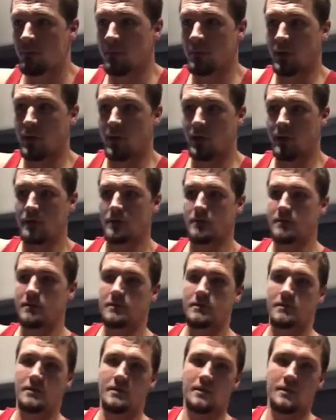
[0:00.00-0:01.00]
But
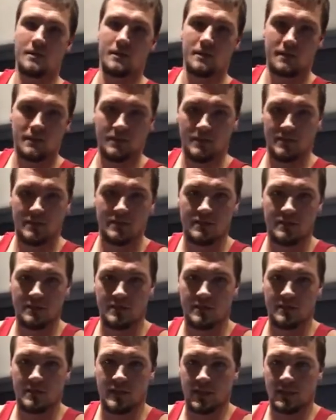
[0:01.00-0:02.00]

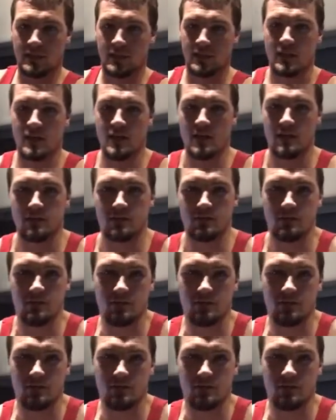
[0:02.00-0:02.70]
take that off.